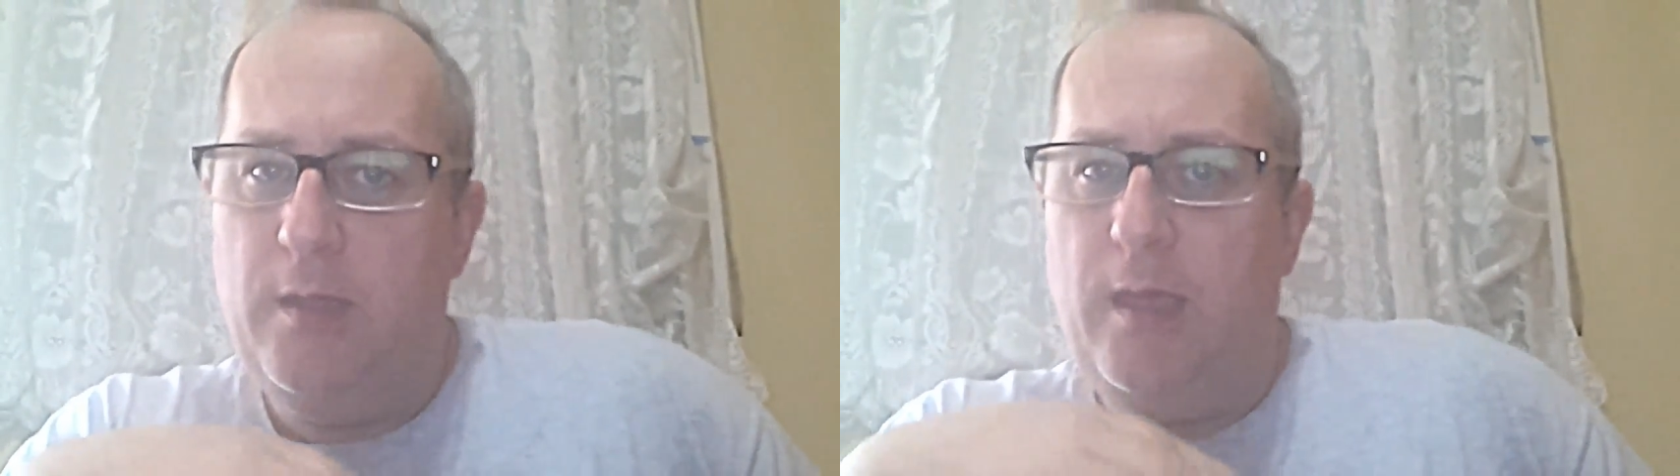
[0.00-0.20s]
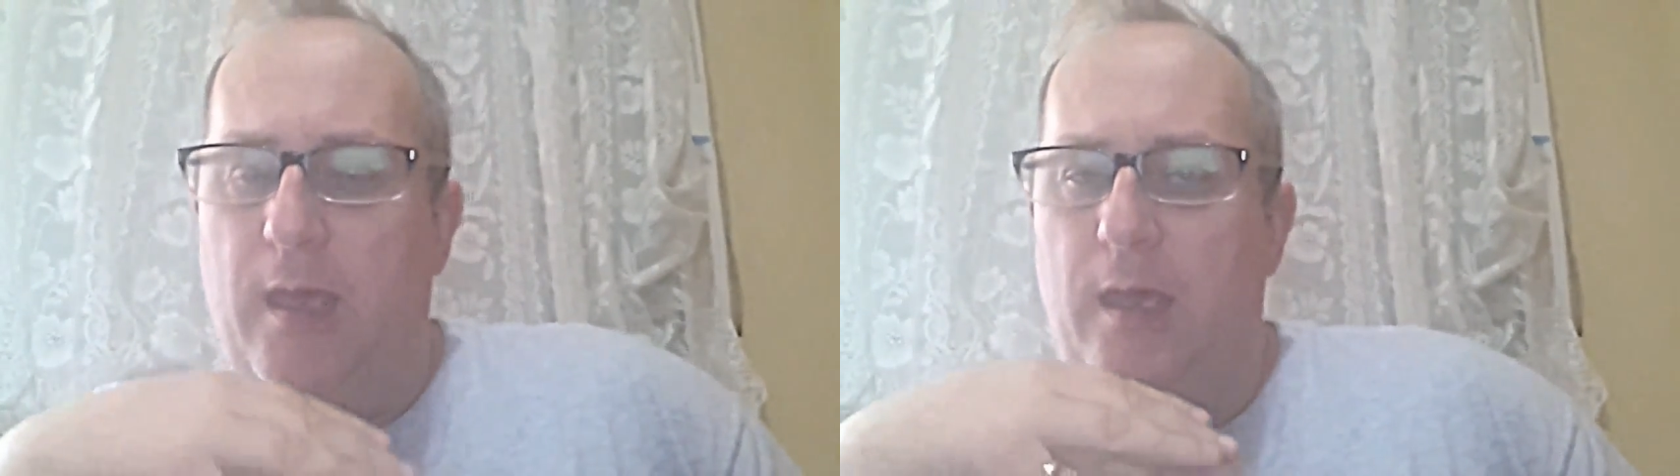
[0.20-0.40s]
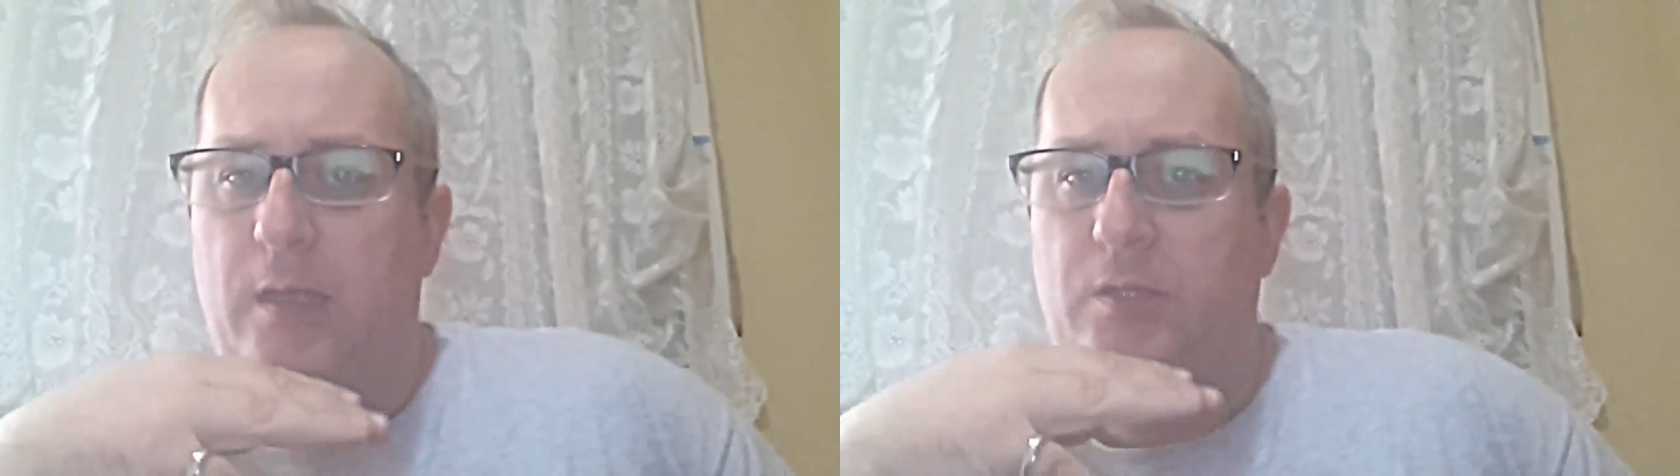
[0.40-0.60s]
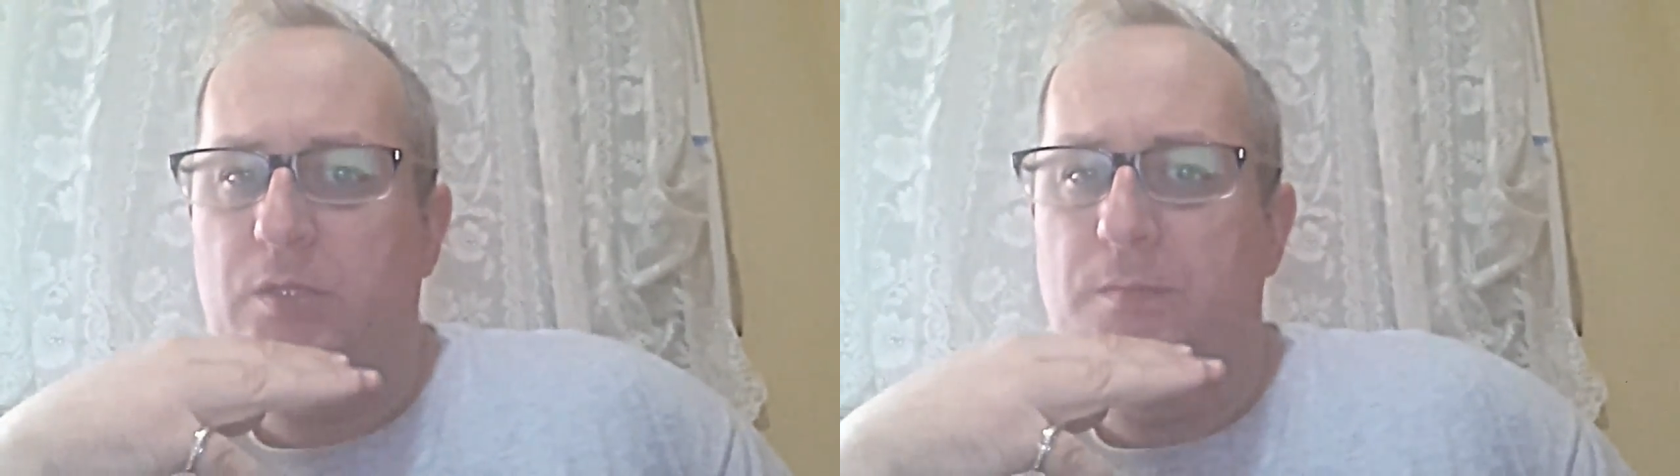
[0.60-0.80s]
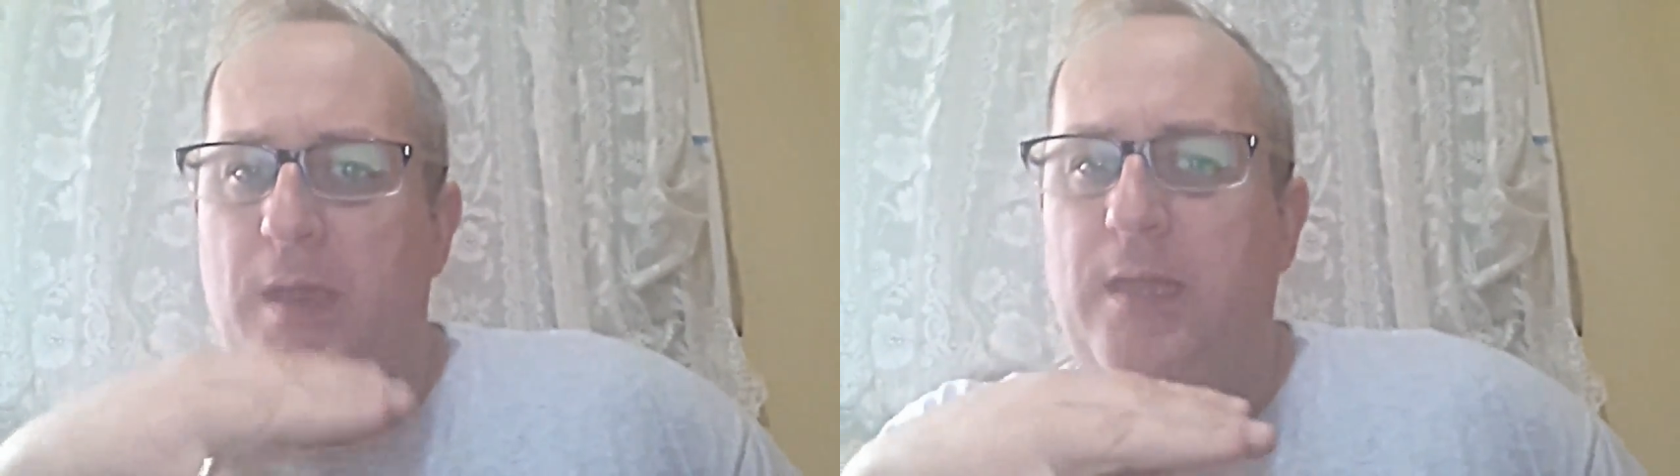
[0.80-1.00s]
and
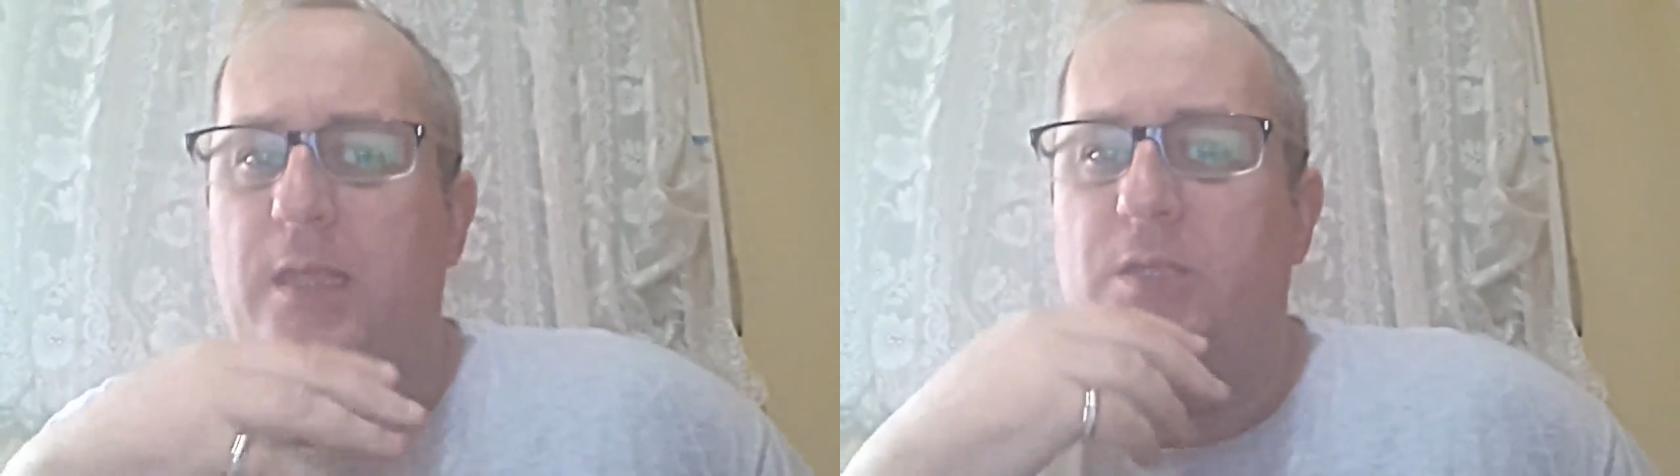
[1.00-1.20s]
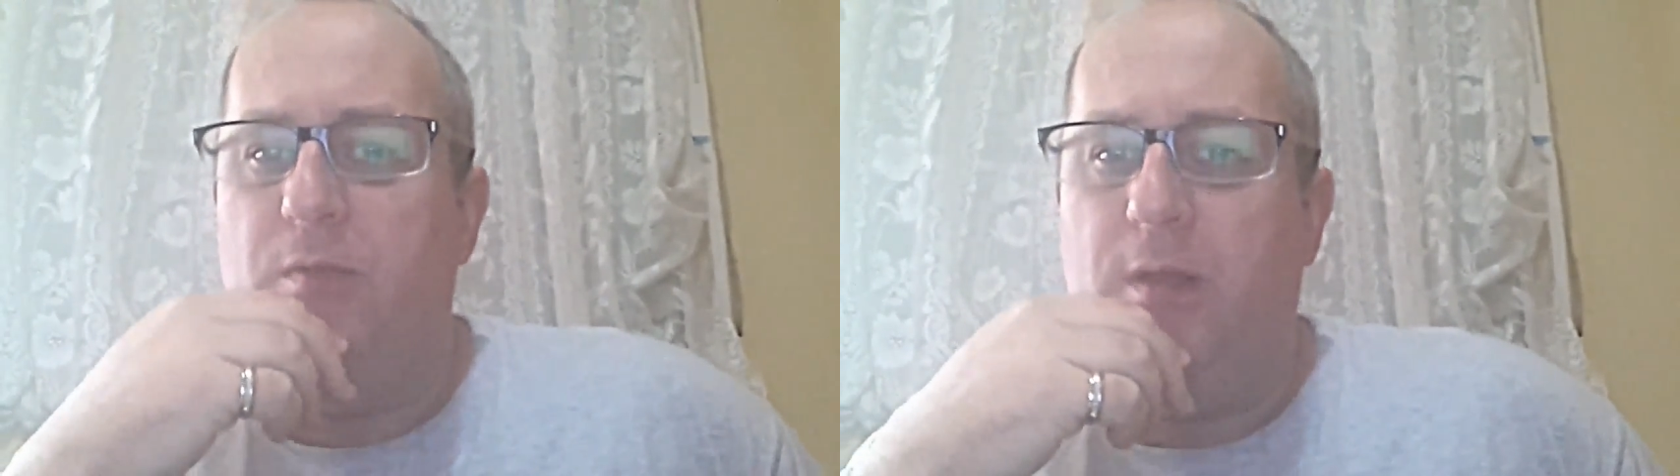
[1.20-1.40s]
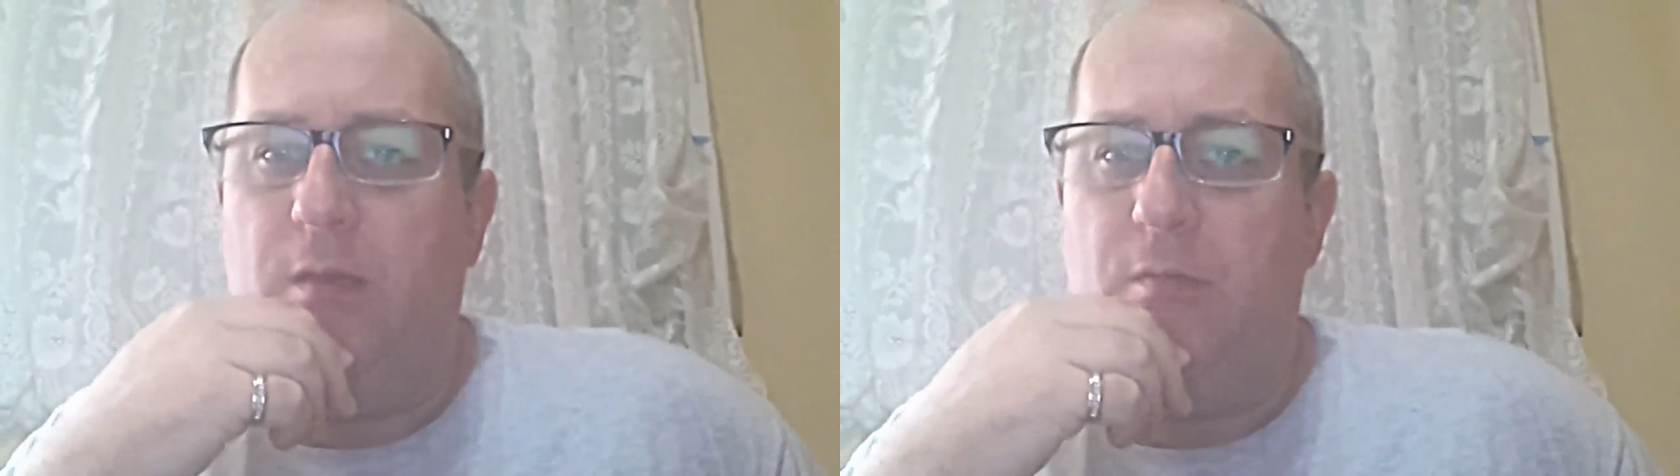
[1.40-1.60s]
you may need your NIE.